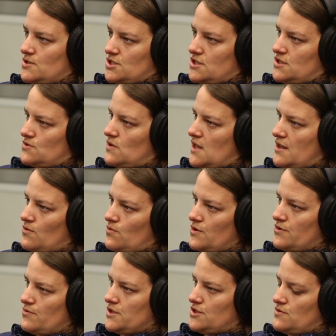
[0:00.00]
emissions, a lot of the
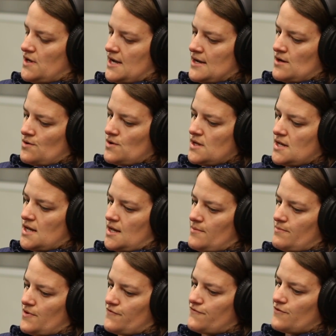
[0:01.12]
work we do now.
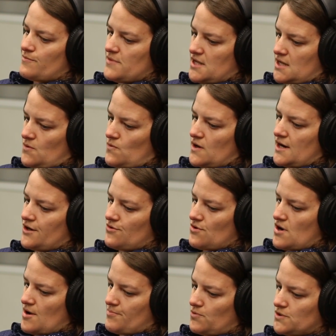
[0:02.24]
But for me, where I grew
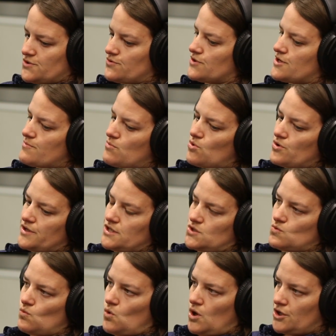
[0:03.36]
up, what's really important
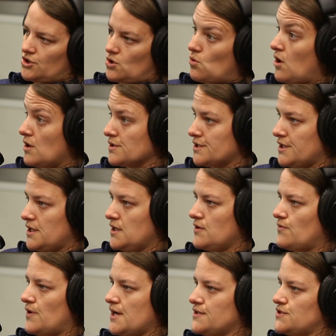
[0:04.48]
is water quality,
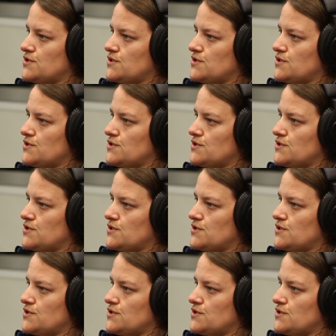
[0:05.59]
right?